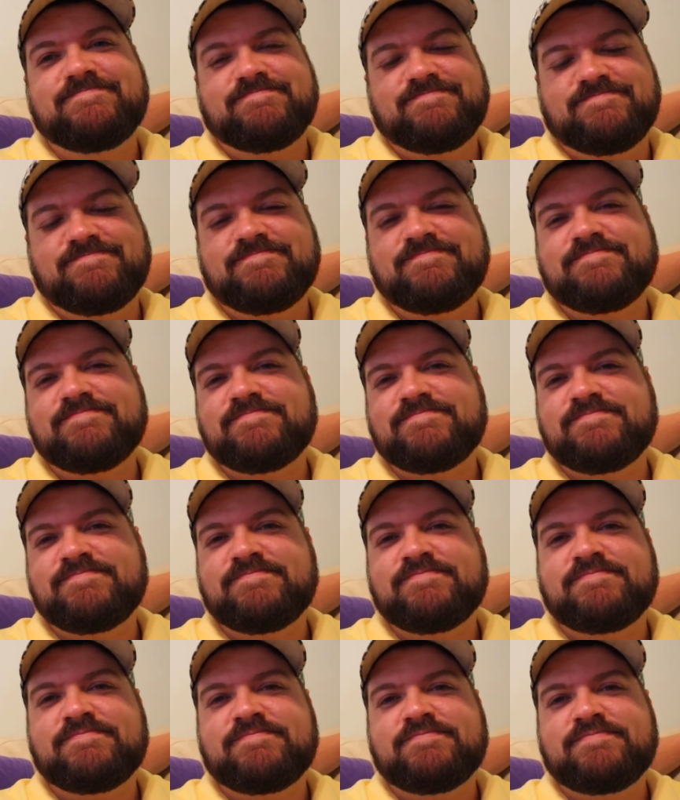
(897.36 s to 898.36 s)

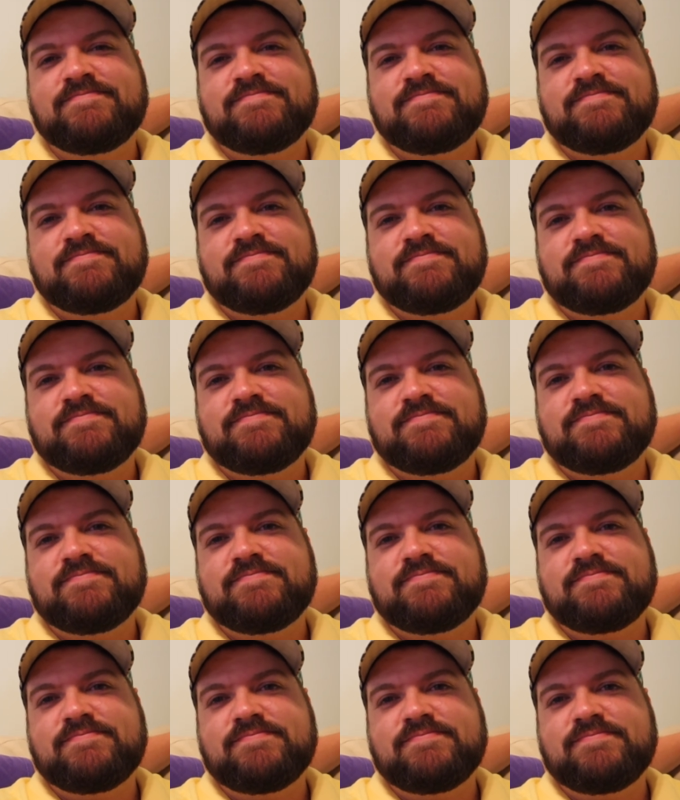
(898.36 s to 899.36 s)

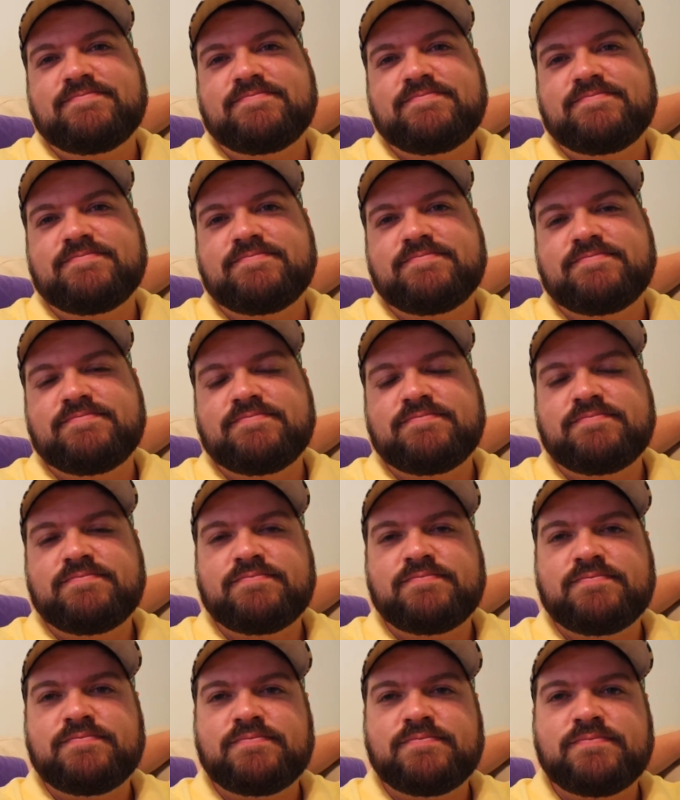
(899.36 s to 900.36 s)

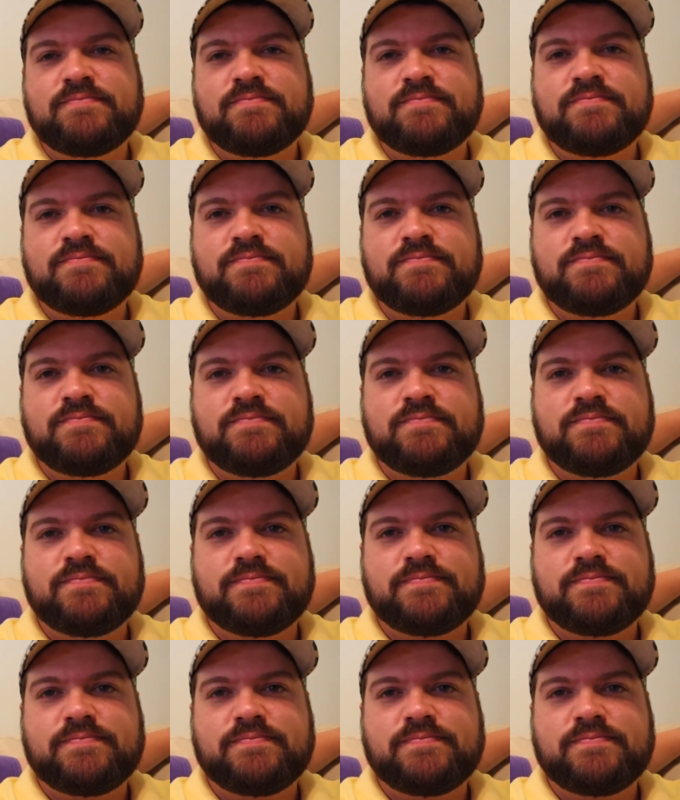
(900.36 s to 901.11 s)
No words are spoken by the person on screen.